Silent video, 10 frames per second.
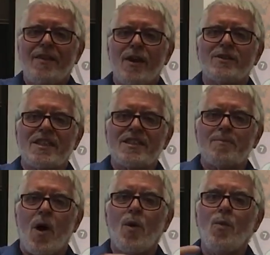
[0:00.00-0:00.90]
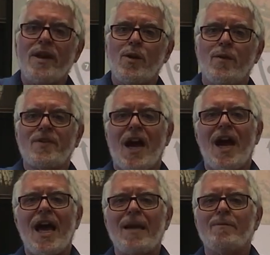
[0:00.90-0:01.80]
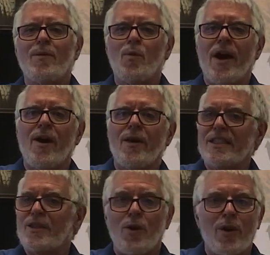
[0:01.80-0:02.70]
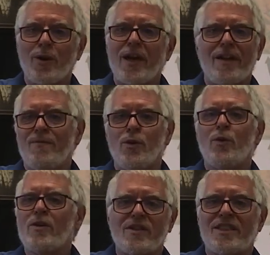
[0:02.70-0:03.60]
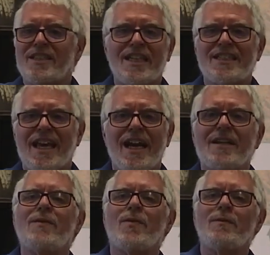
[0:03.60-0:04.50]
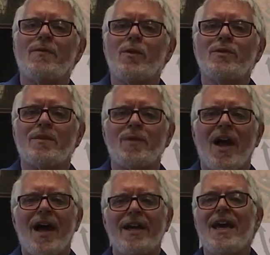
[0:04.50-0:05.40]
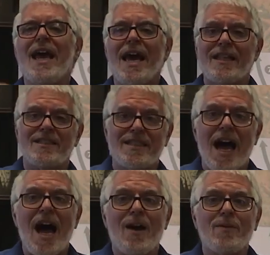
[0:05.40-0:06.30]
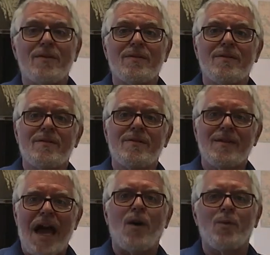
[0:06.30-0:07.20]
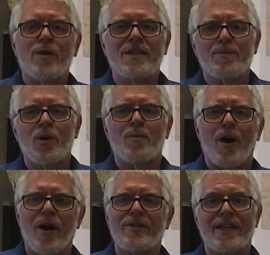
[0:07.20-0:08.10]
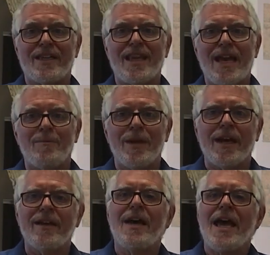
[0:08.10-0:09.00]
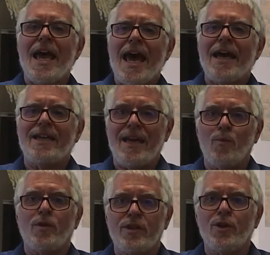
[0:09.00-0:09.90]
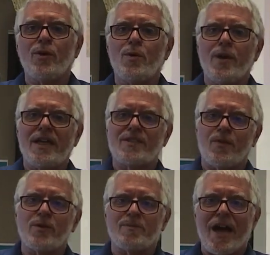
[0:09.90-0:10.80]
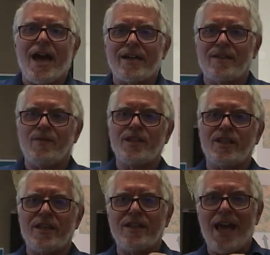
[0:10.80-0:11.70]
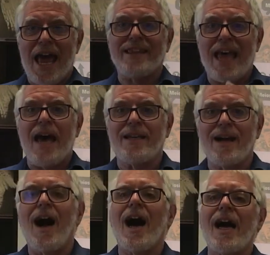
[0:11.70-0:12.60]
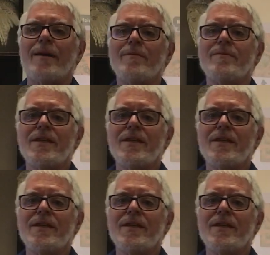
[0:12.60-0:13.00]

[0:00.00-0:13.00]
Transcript: There's a small window of time where it's no longer getting food because it's disconnected from the food supply, and it's not out where the sperm are. Get to that in a minute. And it will do its first meiotic division at that time.